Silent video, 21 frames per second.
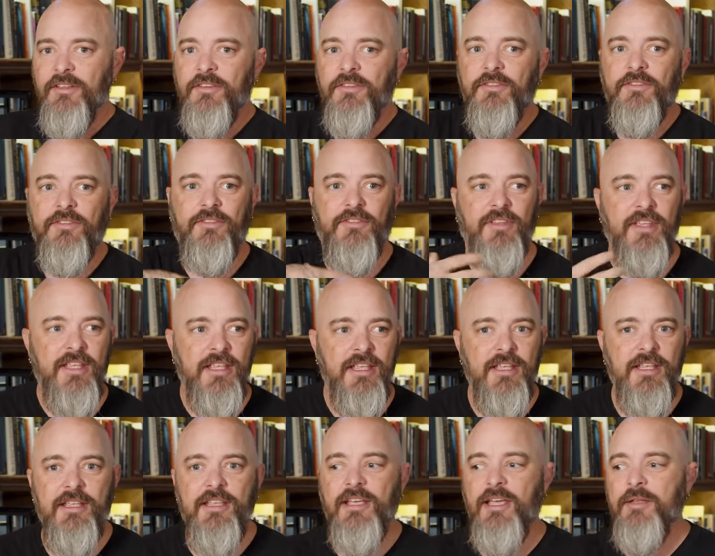
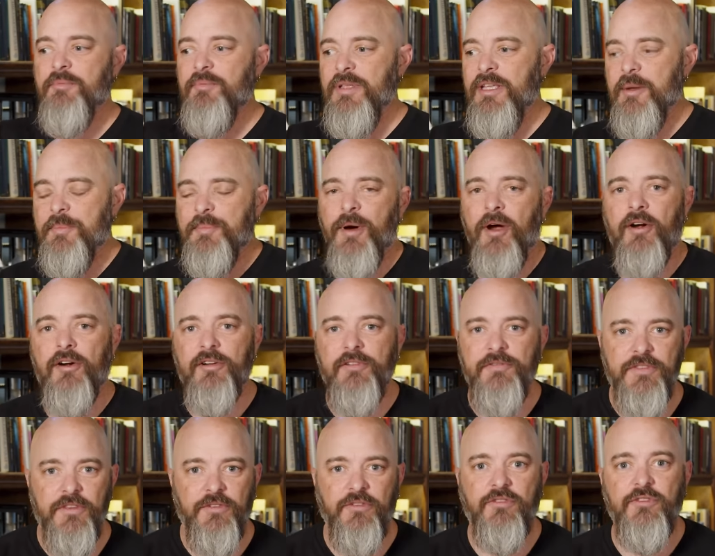see and be a part
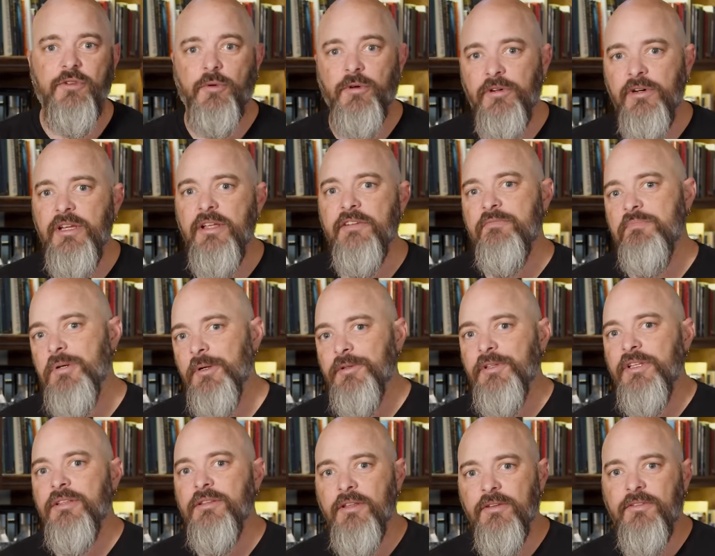of the story of
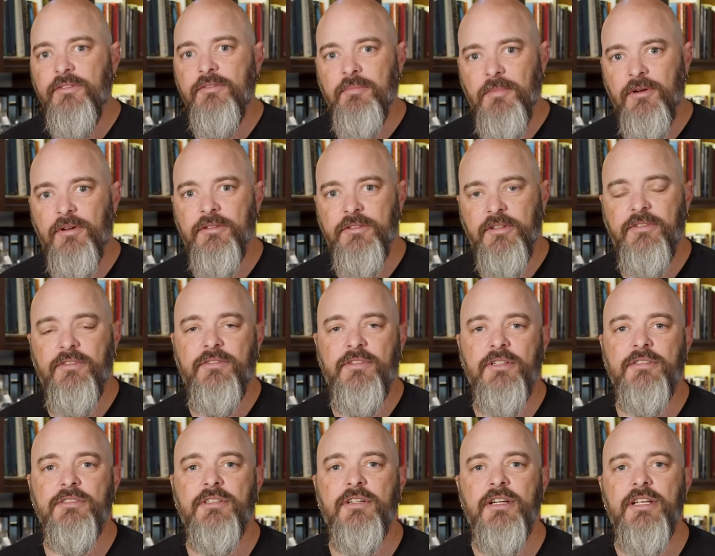building this small
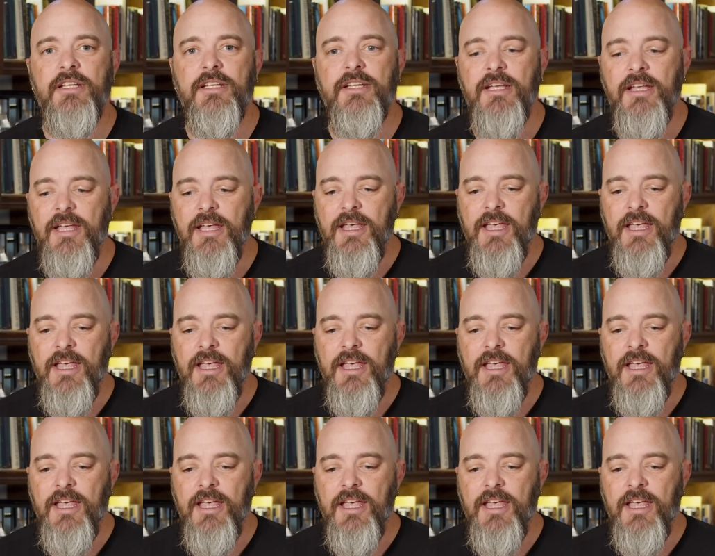distillery.